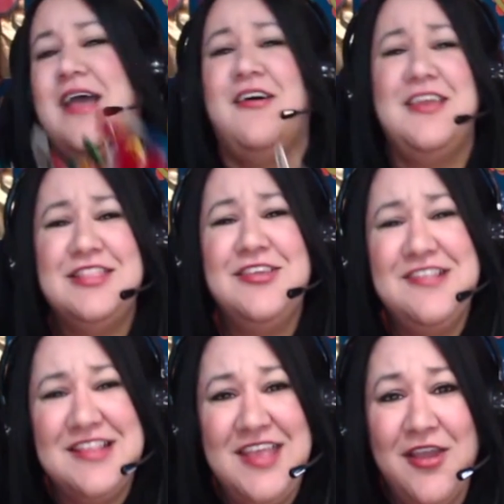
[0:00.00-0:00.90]
it looks
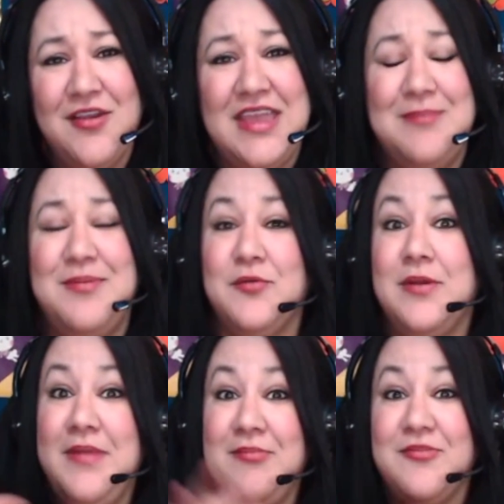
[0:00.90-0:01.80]
scary, but
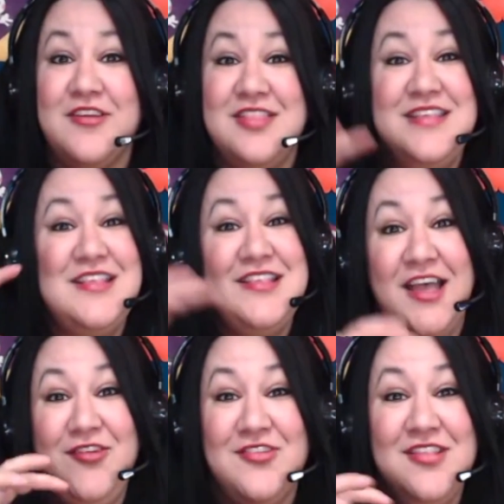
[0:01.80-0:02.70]
remember, this is
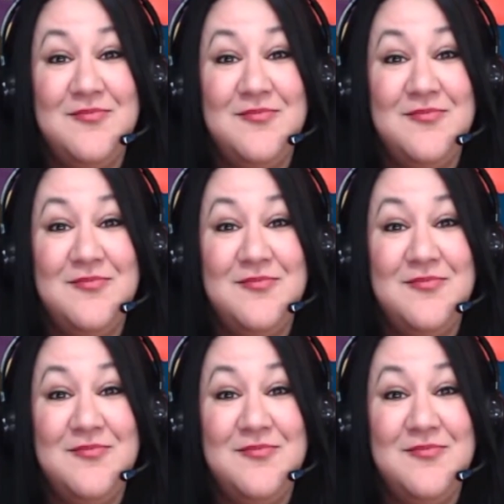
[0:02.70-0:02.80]
hundreds of